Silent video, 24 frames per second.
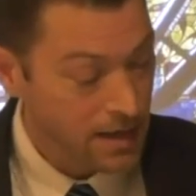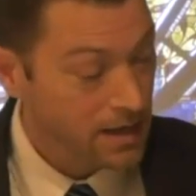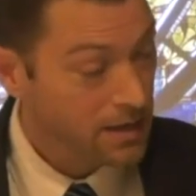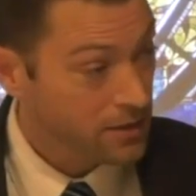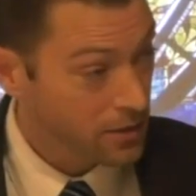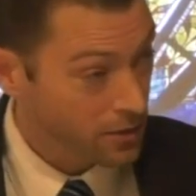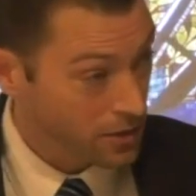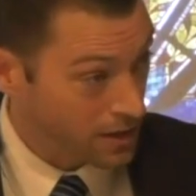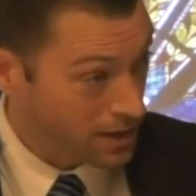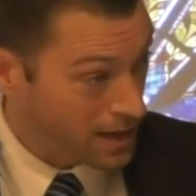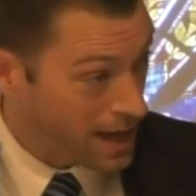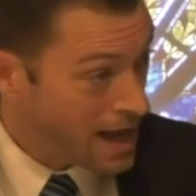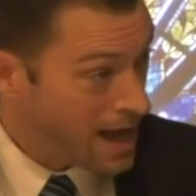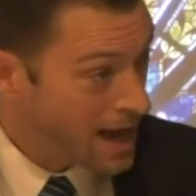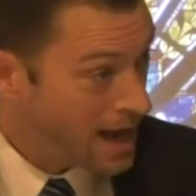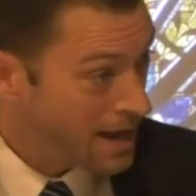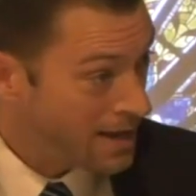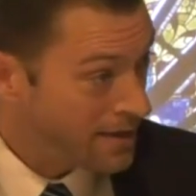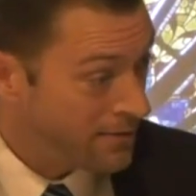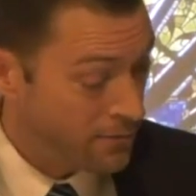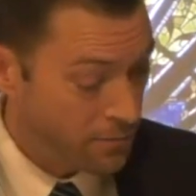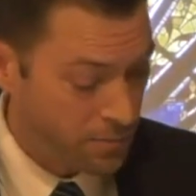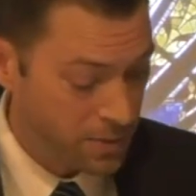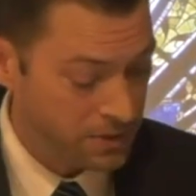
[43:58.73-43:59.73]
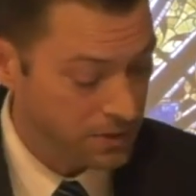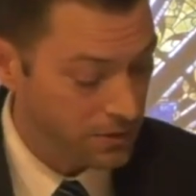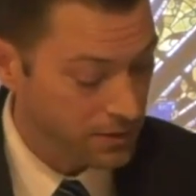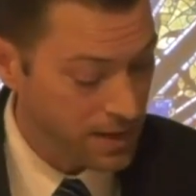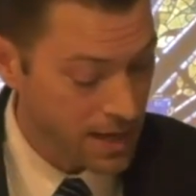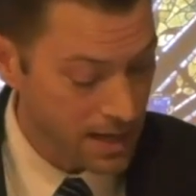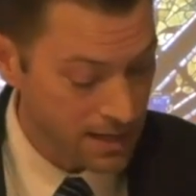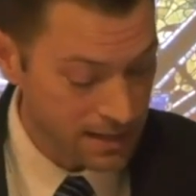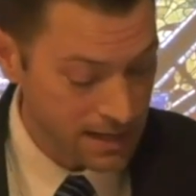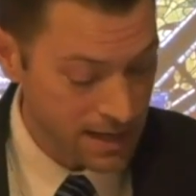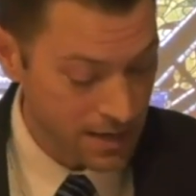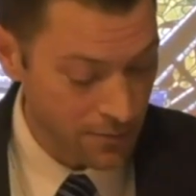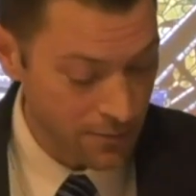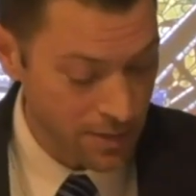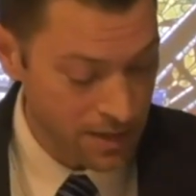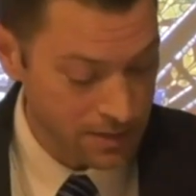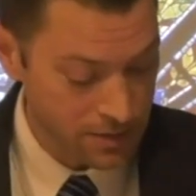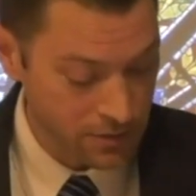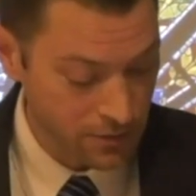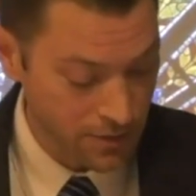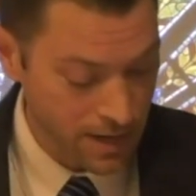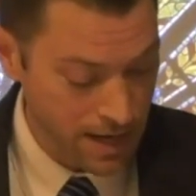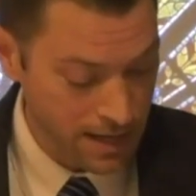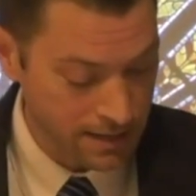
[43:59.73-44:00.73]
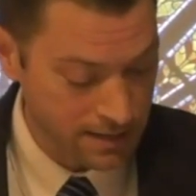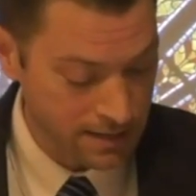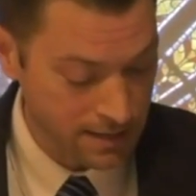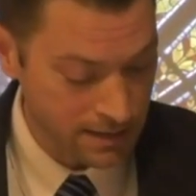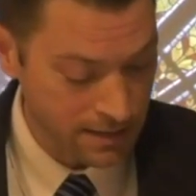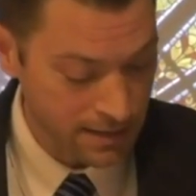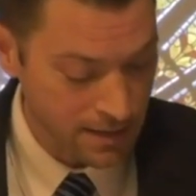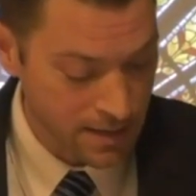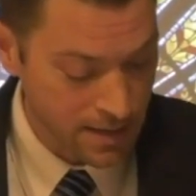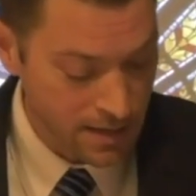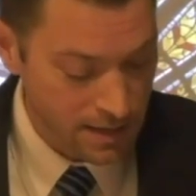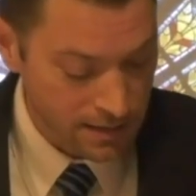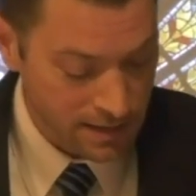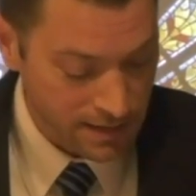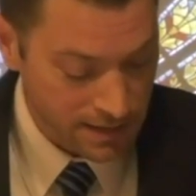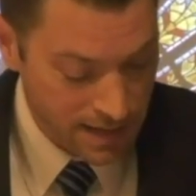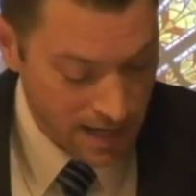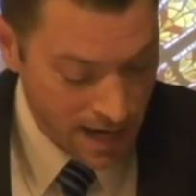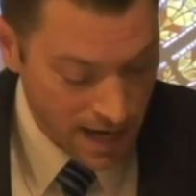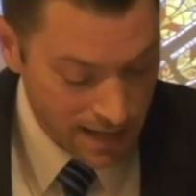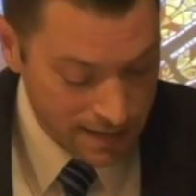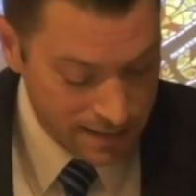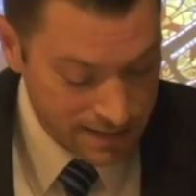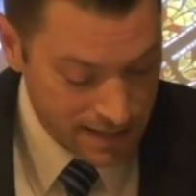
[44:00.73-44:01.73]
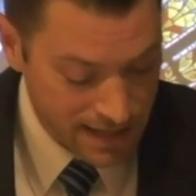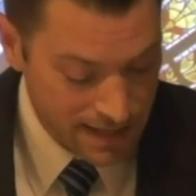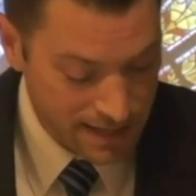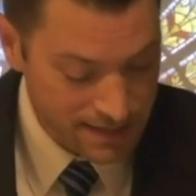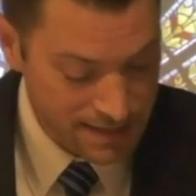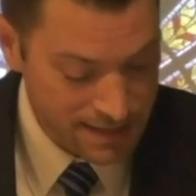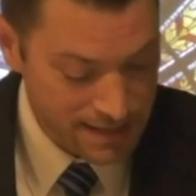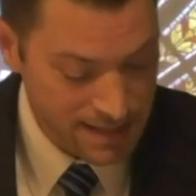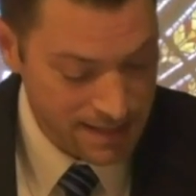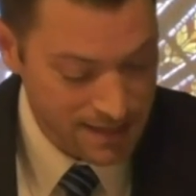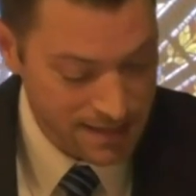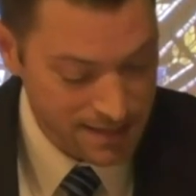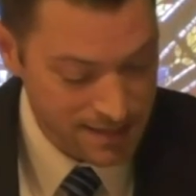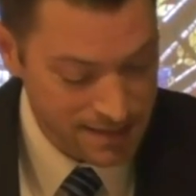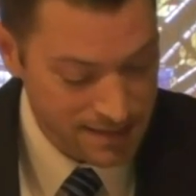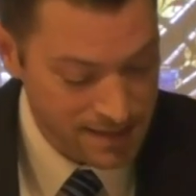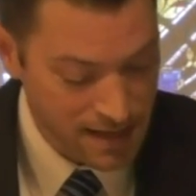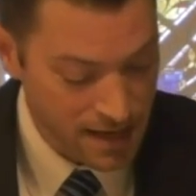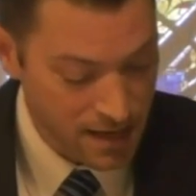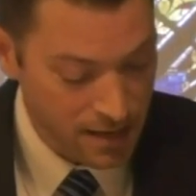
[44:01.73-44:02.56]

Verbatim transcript: They're alive, but they're not yet resurrected. The context is